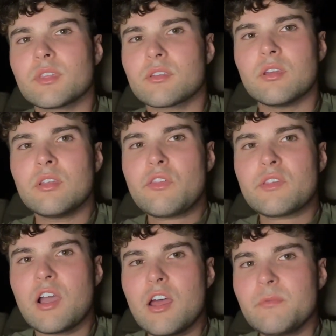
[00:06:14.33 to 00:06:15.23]
in this
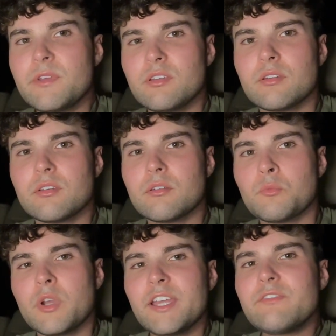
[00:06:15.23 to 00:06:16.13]
economy,
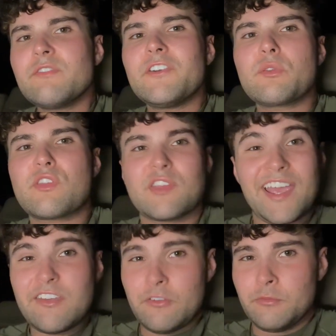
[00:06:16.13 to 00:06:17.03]
would I even feel
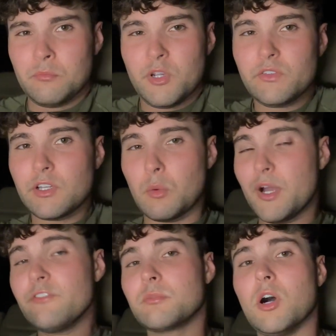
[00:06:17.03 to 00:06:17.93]
safe moving
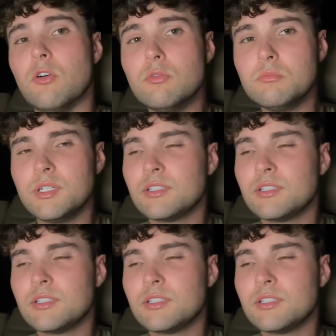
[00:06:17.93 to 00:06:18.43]
away from home?